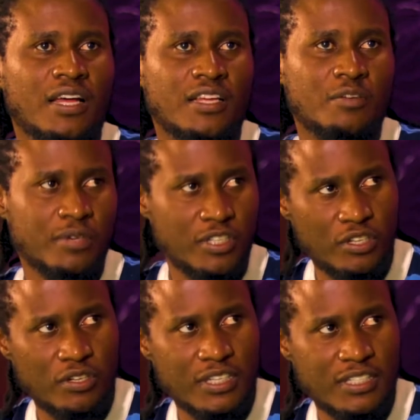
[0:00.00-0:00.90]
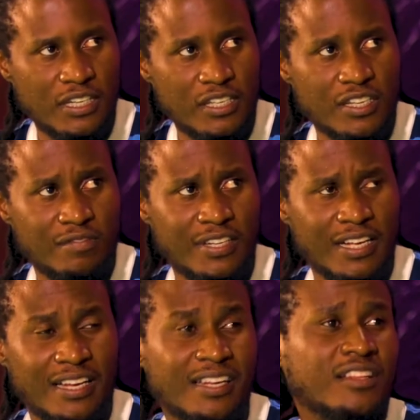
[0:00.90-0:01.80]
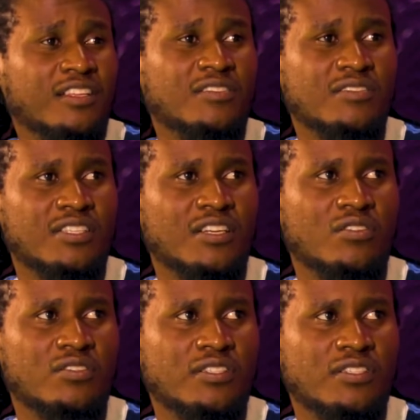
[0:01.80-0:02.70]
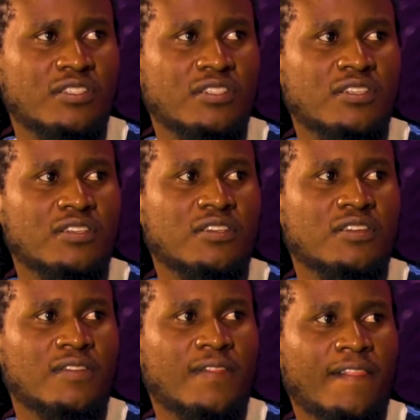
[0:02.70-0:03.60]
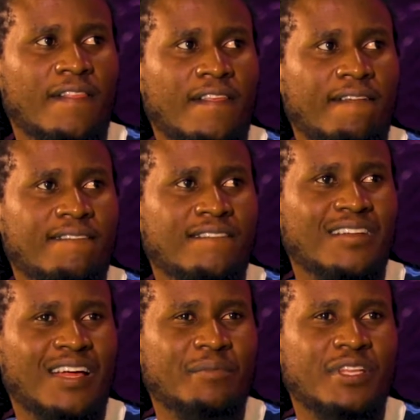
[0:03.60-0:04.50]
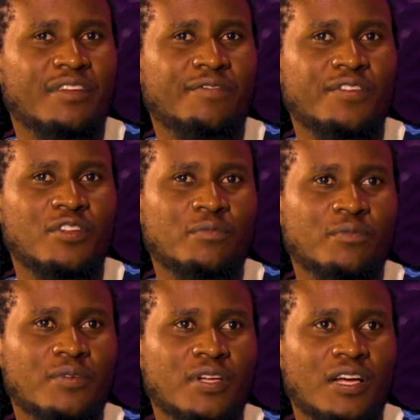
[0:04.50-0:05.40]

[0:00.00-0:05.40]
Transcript: At that particular stage, I really had nothing to say because, I mean, the film...